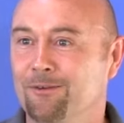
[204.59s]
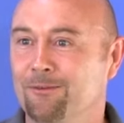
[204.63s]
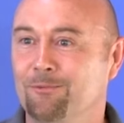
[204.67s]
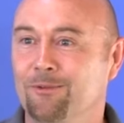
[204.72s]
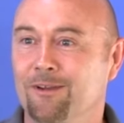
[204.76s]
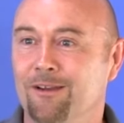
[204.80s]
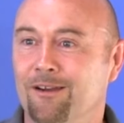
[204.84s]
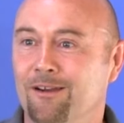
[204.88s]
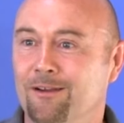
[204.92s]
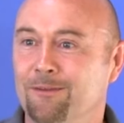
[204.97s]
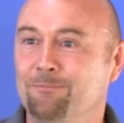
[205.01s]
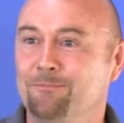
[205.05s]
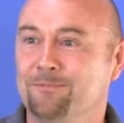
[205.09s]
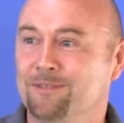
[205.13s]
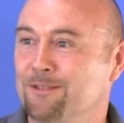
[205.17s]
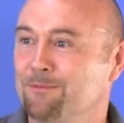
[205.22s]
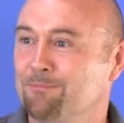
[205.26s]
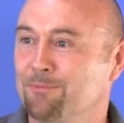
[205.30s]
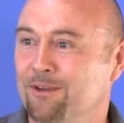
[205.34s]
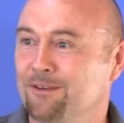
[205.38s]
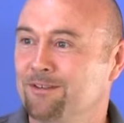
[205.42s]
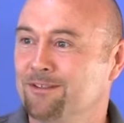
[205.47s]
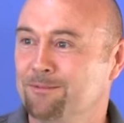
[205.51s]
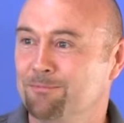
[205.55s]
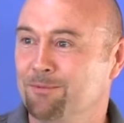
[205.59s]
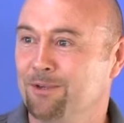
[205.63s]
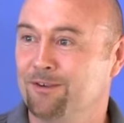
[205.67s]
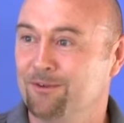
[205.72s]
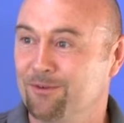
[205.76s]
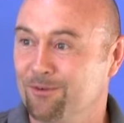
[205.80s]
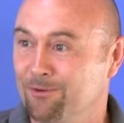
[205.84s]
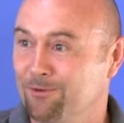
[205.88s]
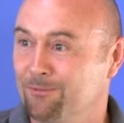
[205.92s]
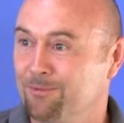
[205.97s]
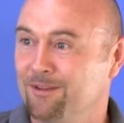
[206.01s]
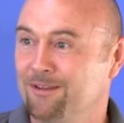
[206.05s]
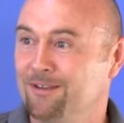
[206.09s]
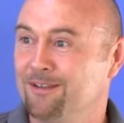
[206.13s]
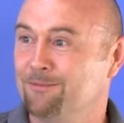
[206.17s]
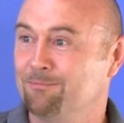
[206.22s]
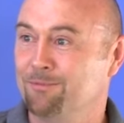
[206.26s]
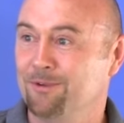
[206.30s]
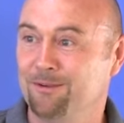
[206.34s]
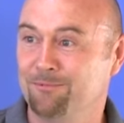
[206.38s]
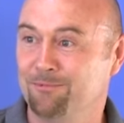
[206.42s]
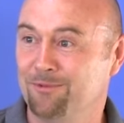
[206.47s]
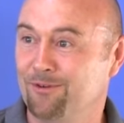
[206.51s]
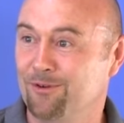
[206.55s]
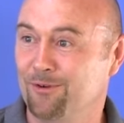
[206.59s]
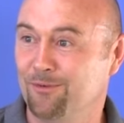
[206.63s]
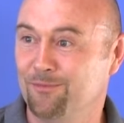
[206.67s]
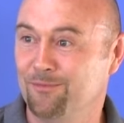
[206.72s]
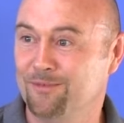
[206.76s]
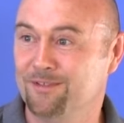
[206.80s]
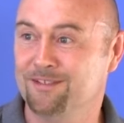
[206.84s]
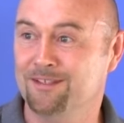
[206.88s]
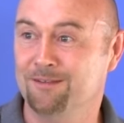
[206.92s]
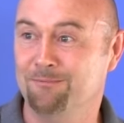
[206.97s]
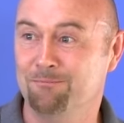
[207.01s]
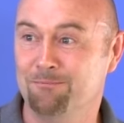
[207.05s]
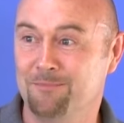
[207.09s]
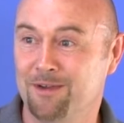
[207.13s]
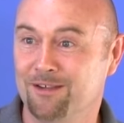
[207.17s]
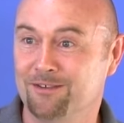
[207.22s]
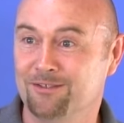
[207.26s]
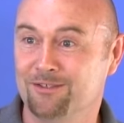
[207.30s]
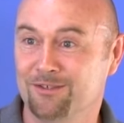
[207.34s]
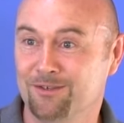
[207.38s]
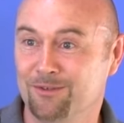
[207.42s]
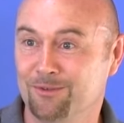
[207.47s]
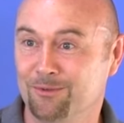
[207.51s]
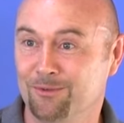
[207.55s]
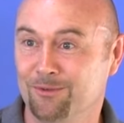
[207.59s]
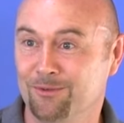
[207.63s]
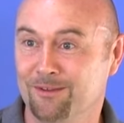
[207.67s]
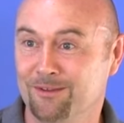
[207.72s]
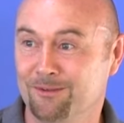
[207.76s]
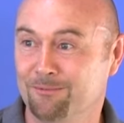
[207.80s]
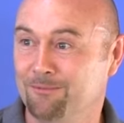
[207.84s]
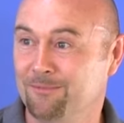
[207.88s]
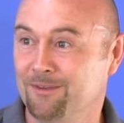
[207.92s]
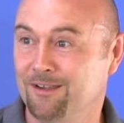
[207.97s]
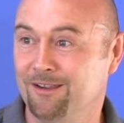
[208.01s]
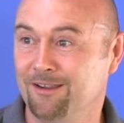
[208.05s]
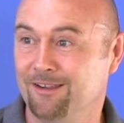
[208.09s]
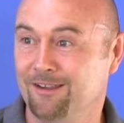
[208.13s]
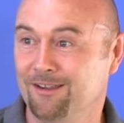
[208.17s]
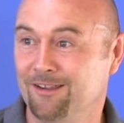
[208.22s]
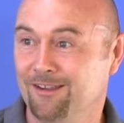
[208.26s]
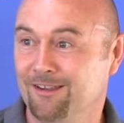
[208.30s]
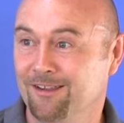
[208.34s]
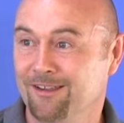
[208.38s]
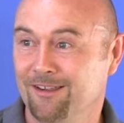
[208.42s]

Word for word: well, I'm supposed to be cool, but these people are obviously much cooler than me.